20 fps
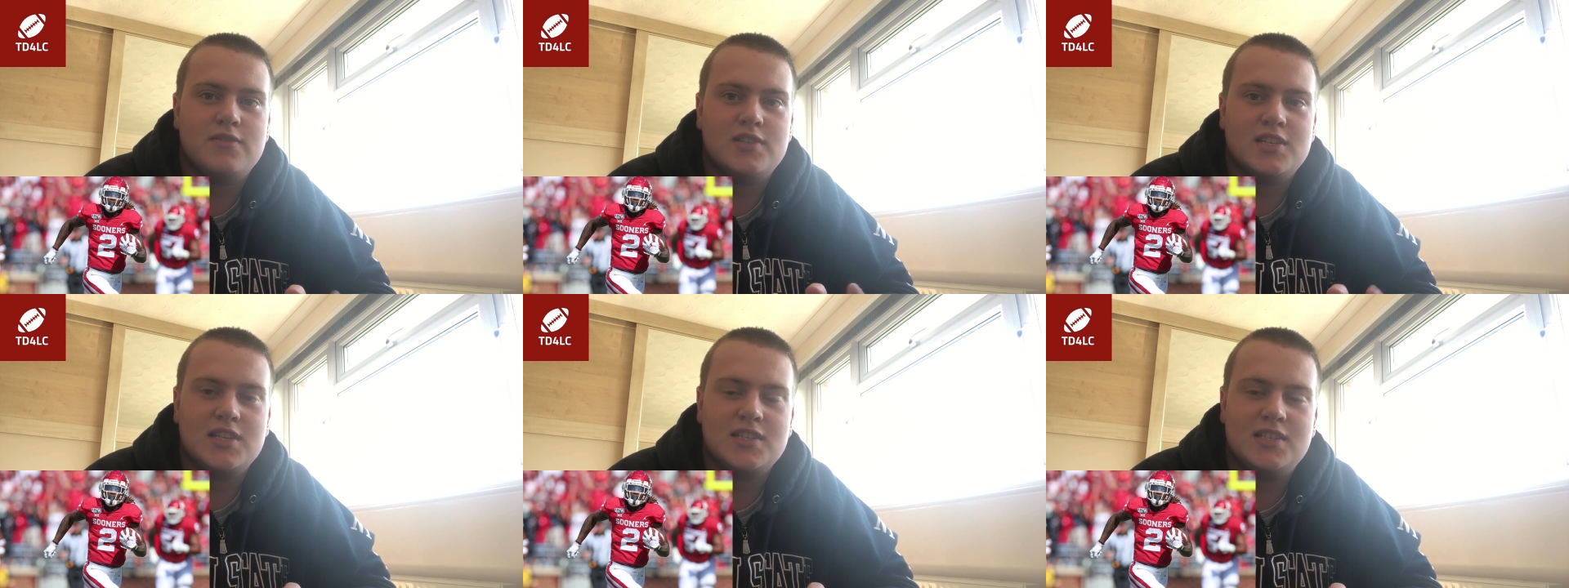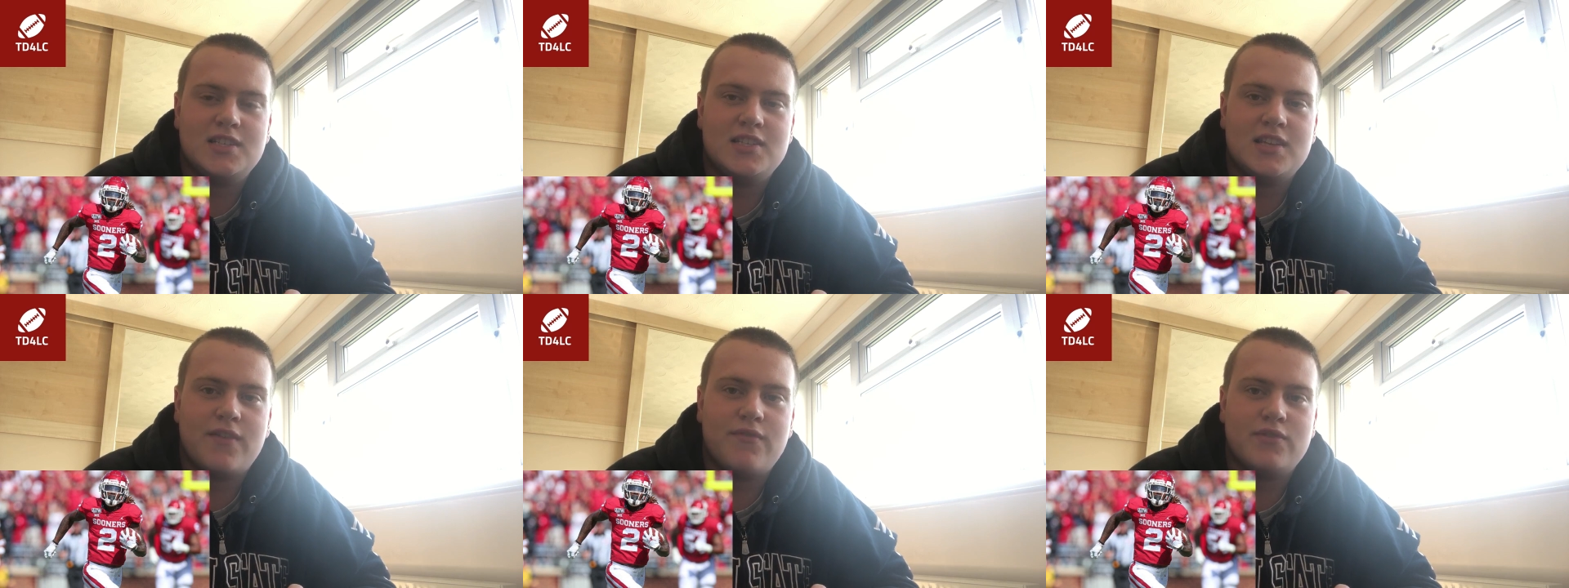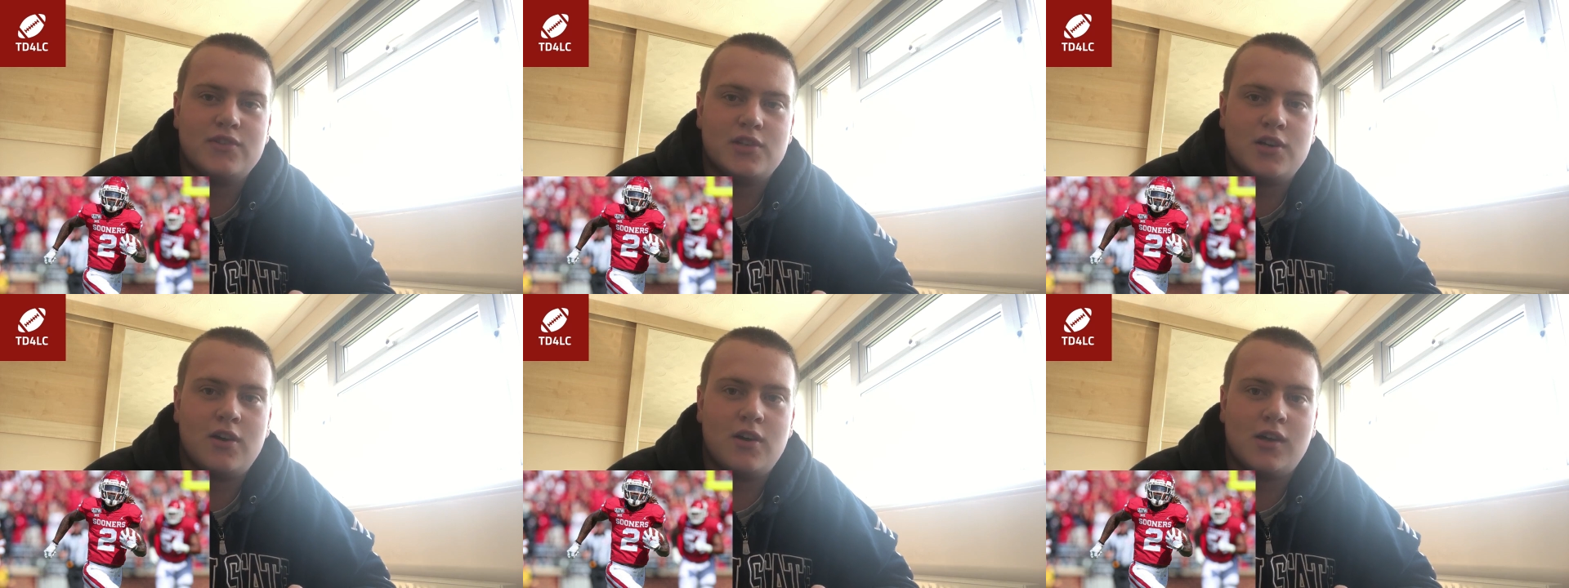
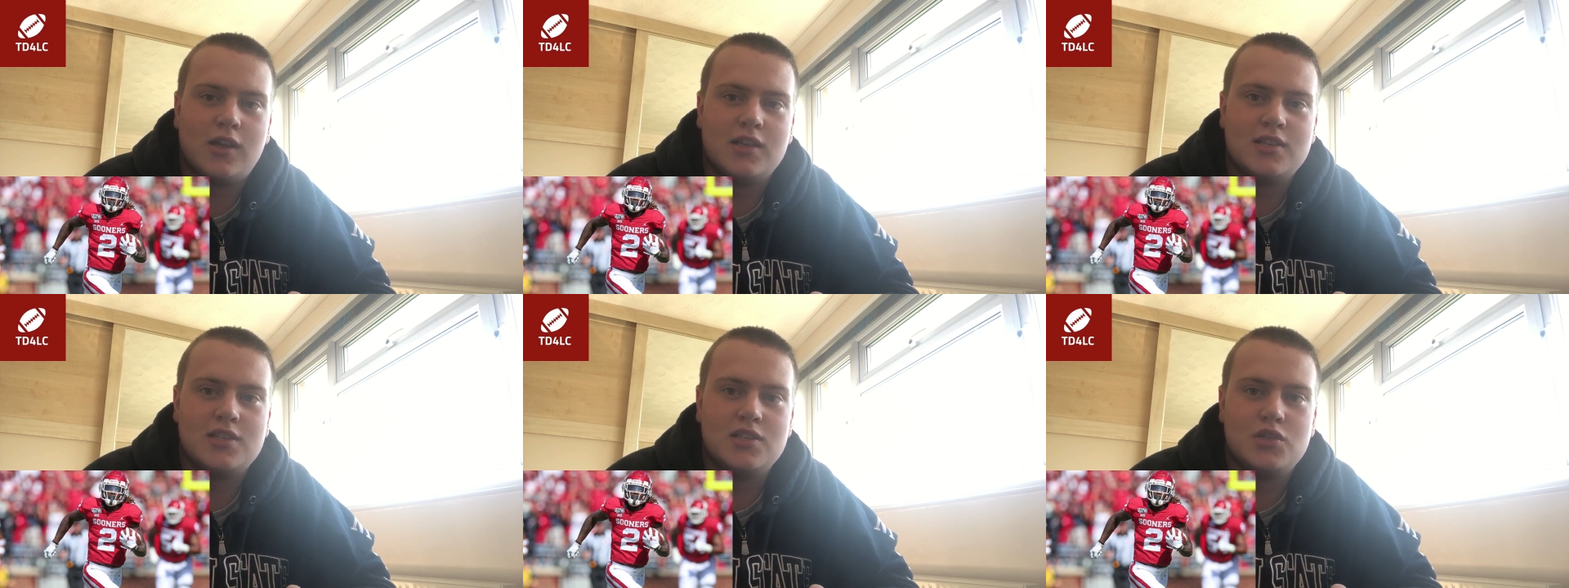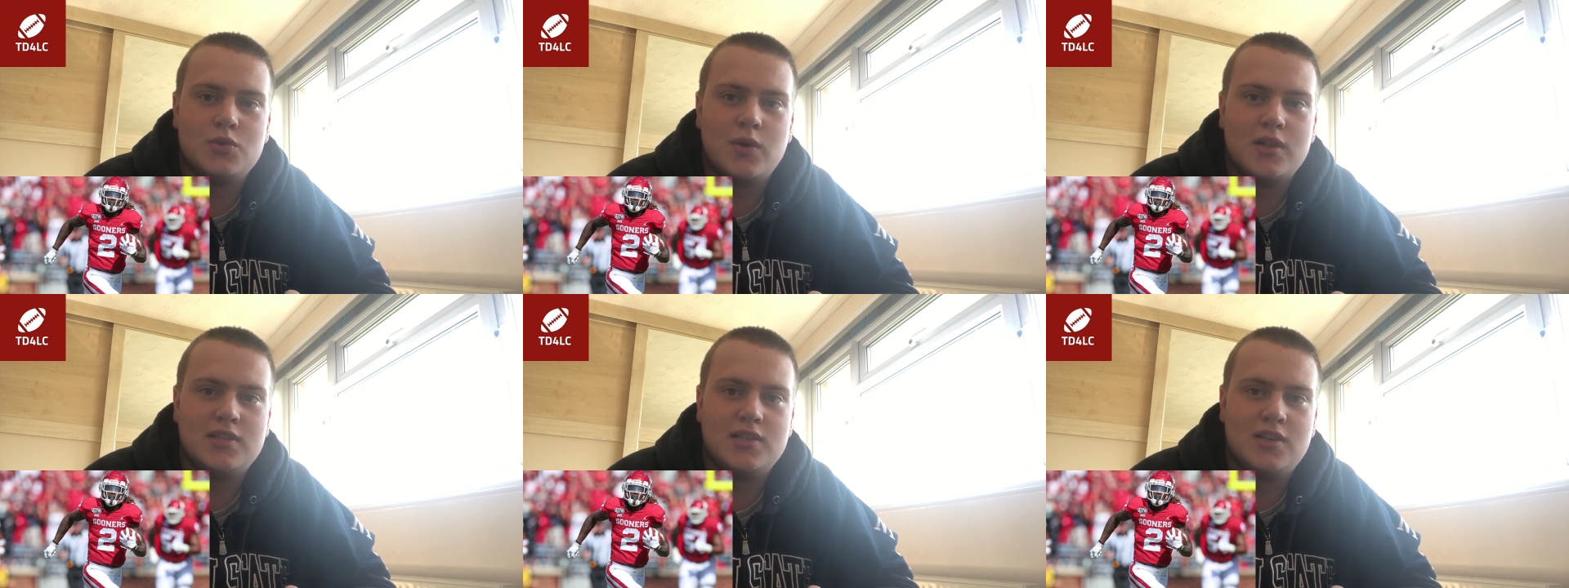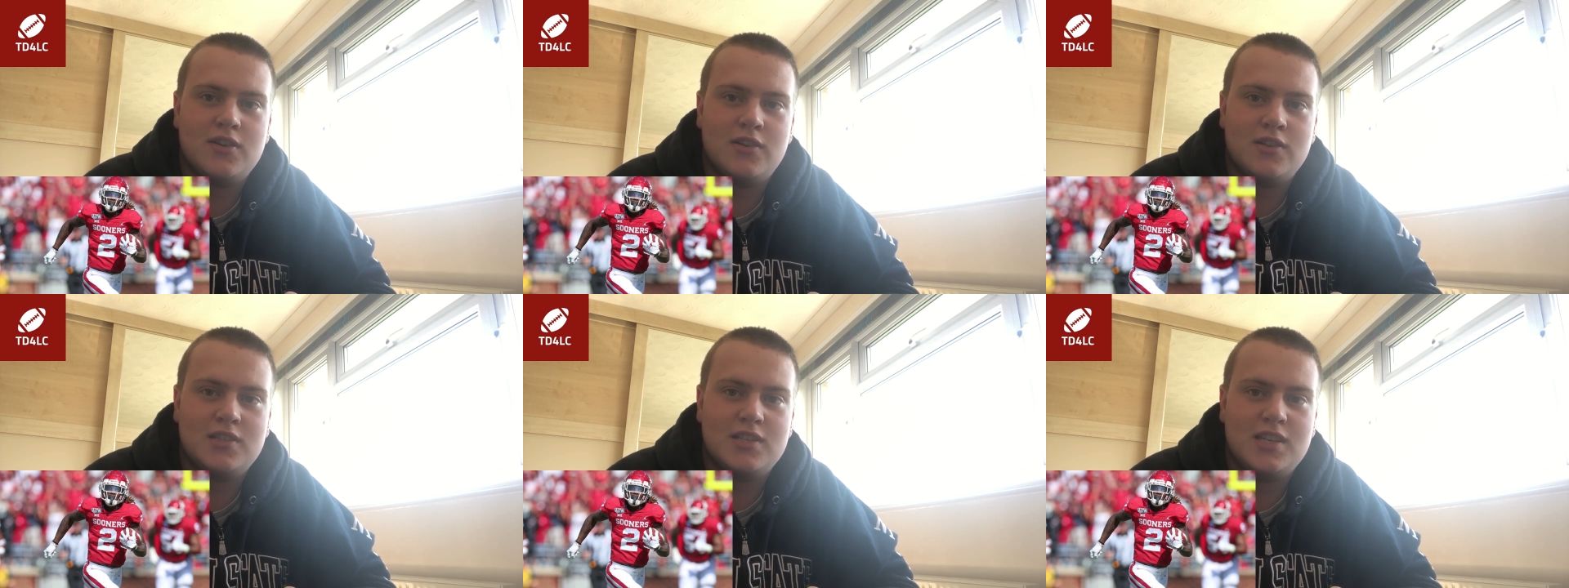67 targets in
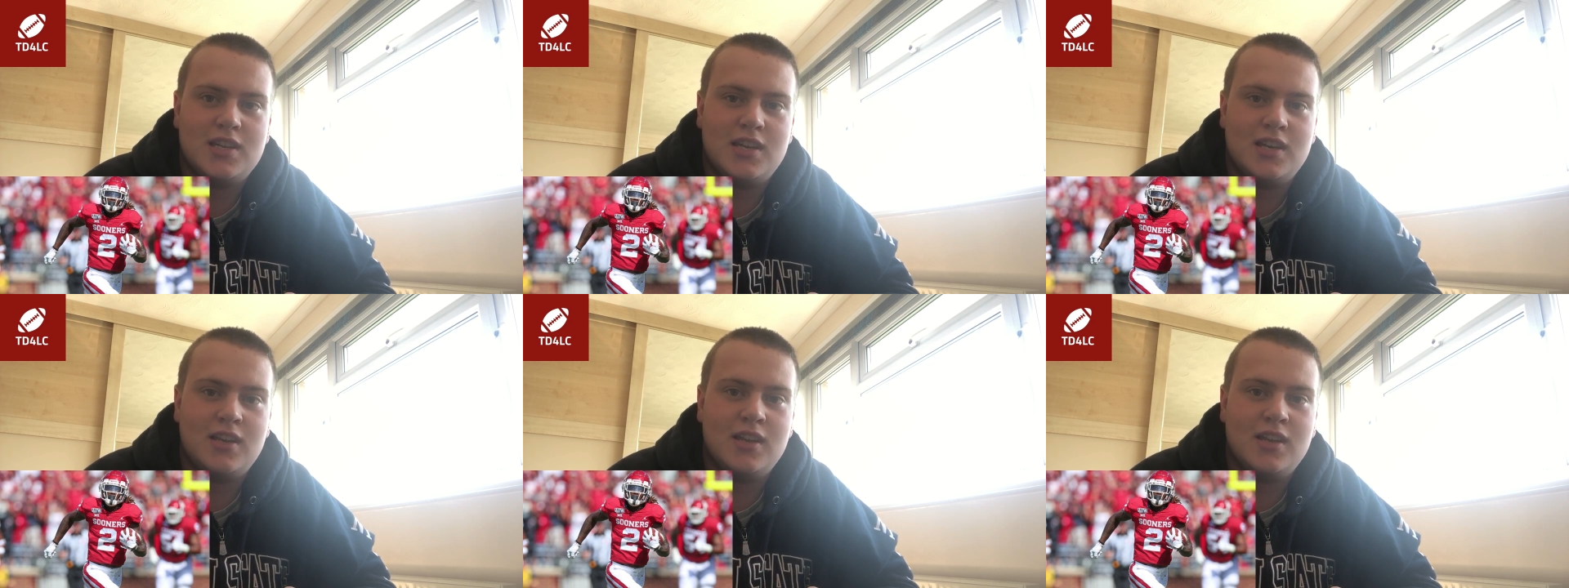2019,